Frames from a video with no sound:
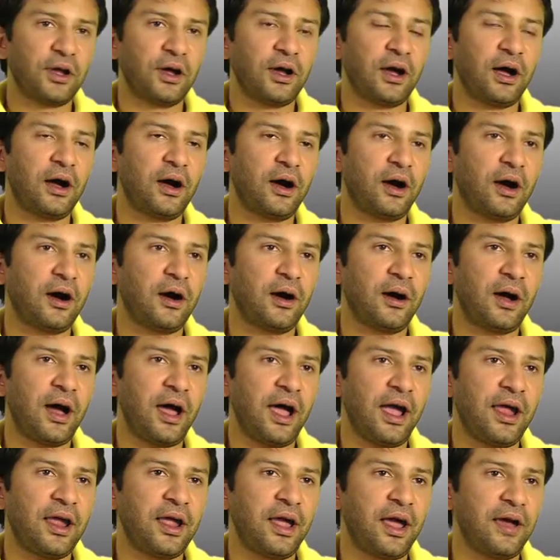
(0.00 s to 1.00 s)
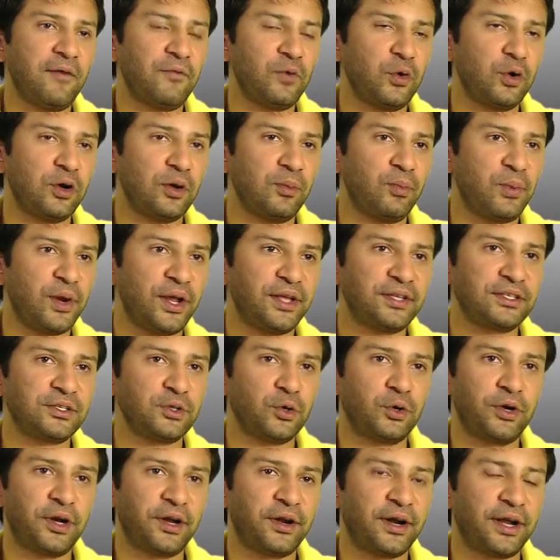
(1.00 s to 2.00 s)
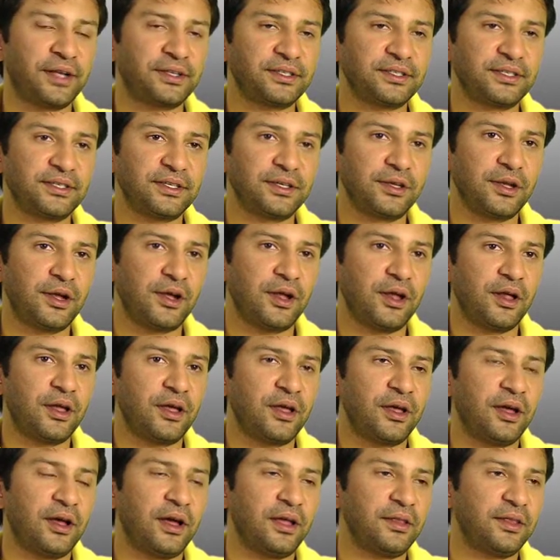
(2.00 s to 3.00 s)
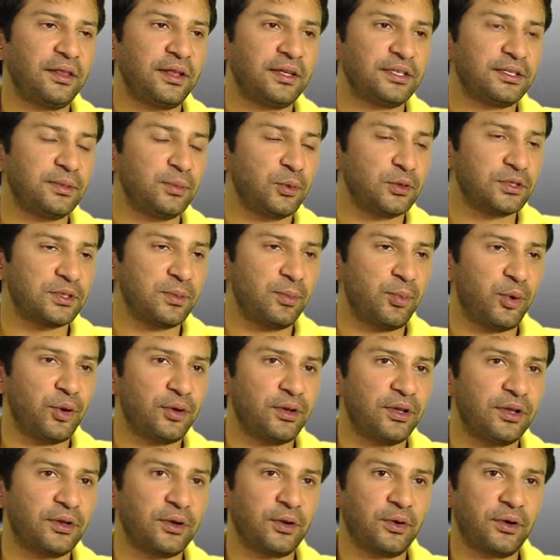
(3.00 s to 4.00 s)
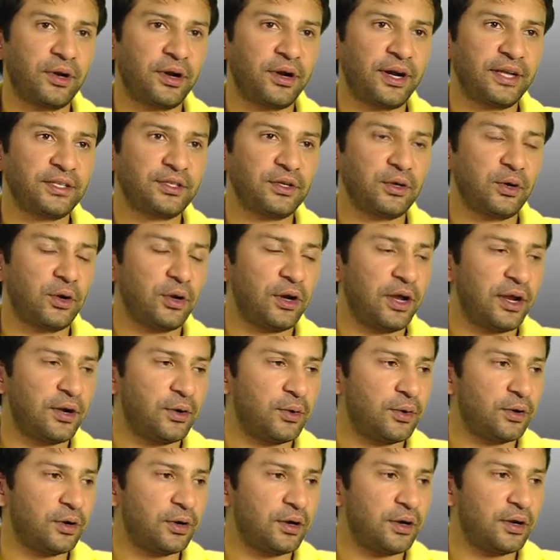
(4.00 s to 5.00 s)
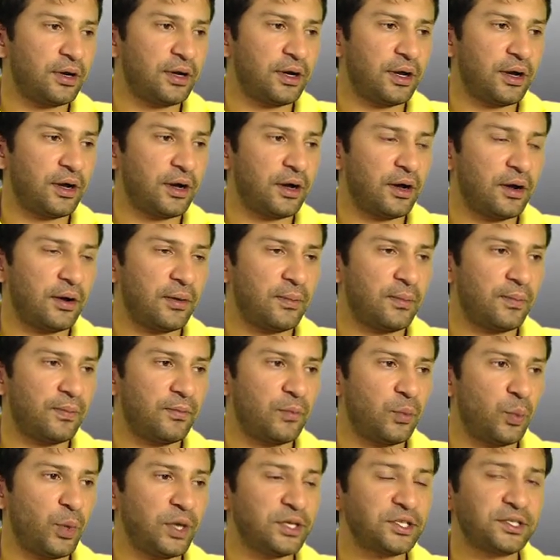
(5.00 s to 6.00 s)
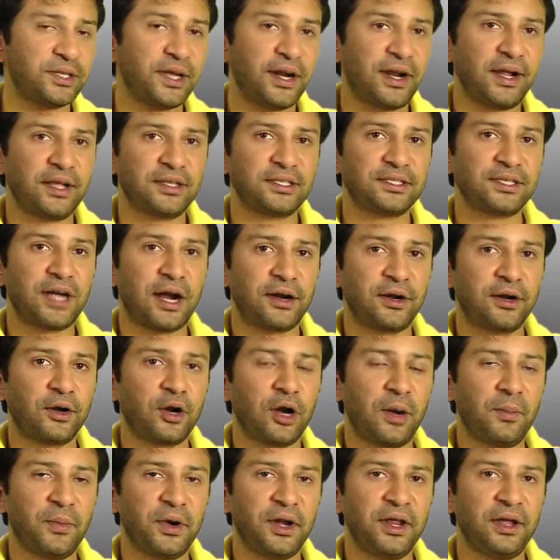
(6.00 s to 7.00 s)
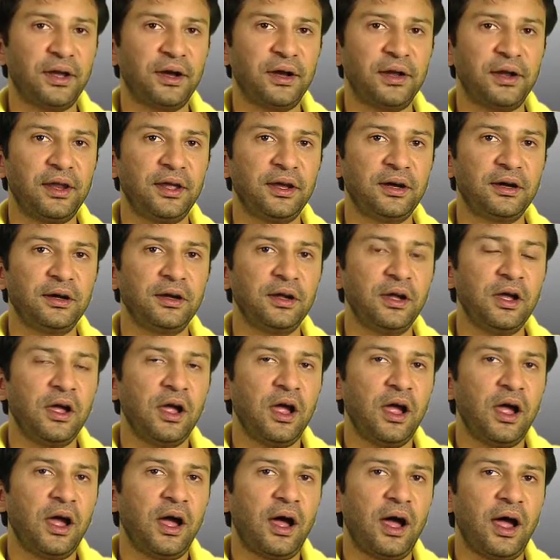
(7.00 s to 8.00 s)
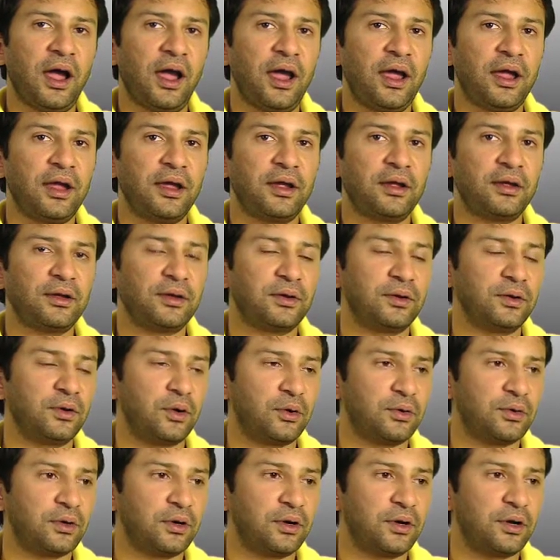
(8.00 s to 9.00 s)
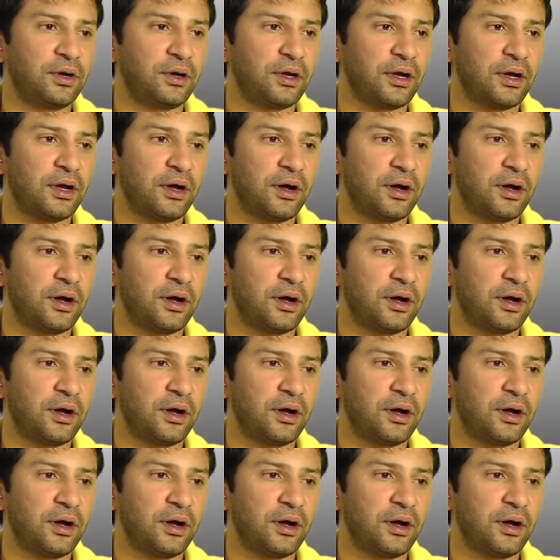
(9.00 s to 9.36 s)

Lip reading: I have no complaints, no regrets. I think that's the most important thing, no regrets at all. I don't wish that I had started comedy earlier. I don't